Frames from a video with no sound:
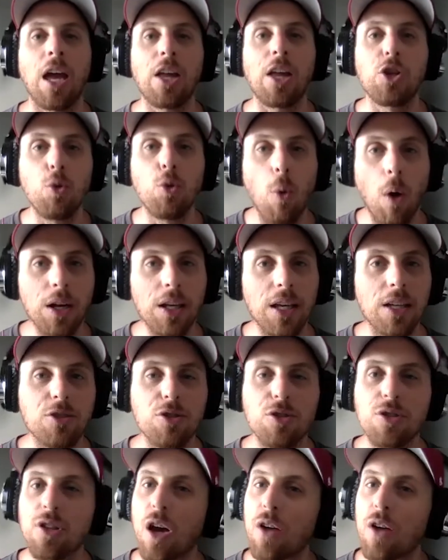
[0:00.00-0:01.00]
and you want to
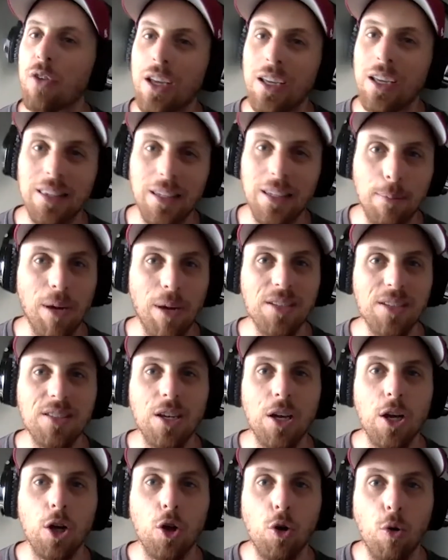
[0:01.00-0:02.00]
get yourself the best
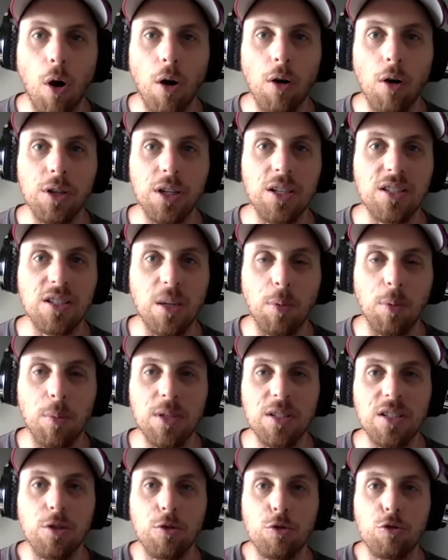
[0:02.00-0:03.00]
quality
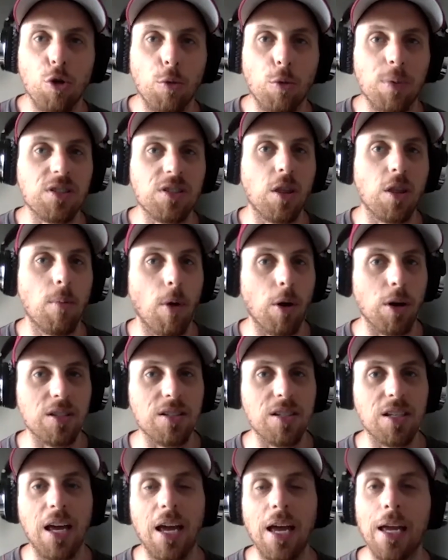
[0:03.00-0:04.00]
supplements and nootropics on the market
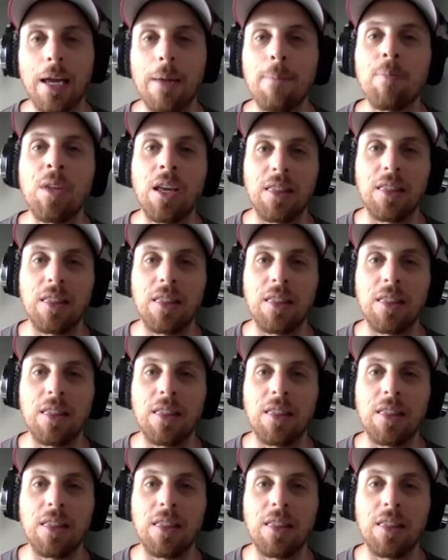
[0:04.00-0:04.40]
today,